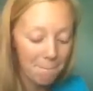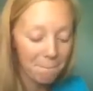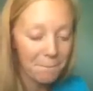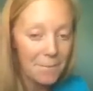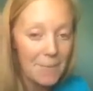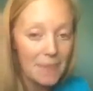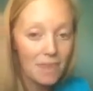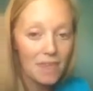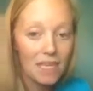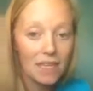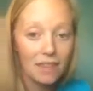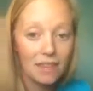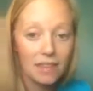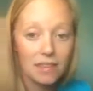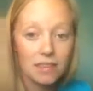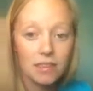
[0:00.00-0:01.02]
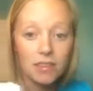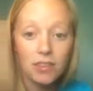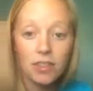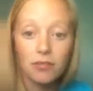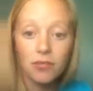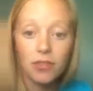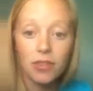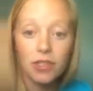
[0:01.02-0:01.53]
this is something for you,
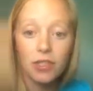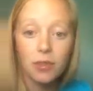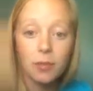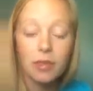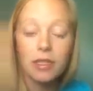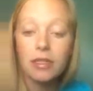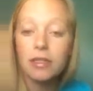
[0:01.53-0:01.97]
because